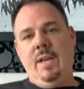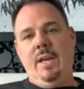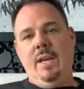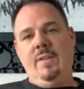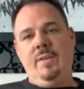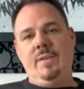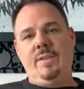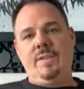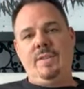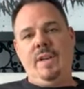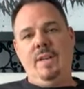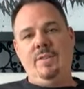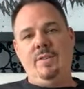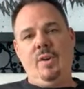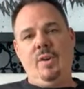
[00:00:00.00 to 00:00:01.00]
And their
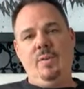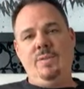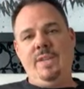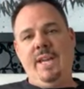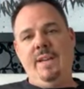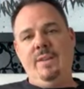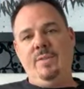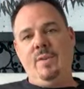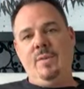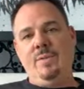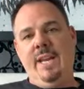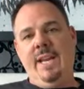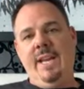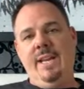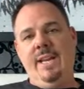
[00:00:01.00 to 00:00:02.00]
sons are Jose and
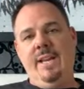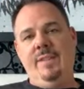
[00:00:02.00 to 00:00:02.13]
Jose.